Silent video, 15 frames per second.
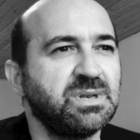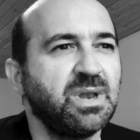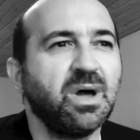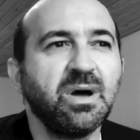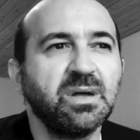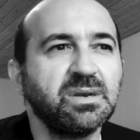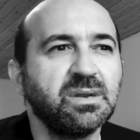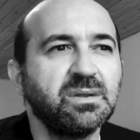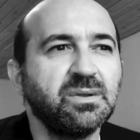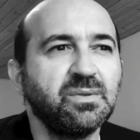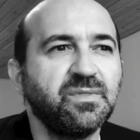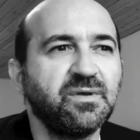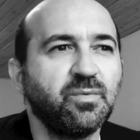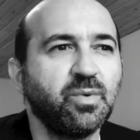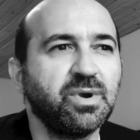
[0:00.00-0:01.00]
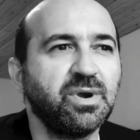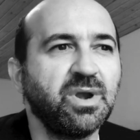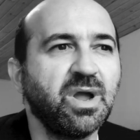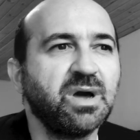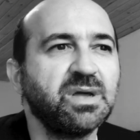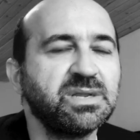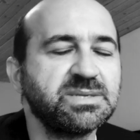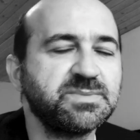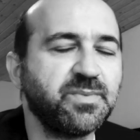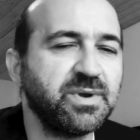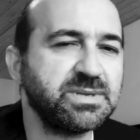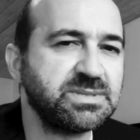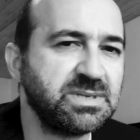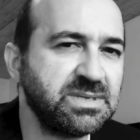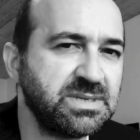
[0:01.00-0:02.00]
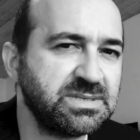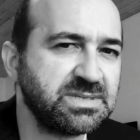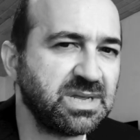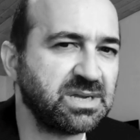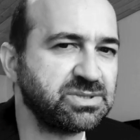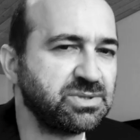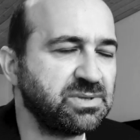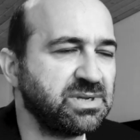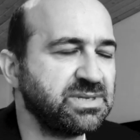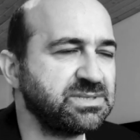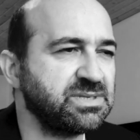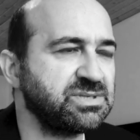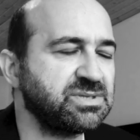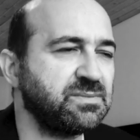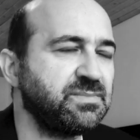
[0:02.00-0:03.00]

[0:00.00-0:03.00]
not expressed in its actualization.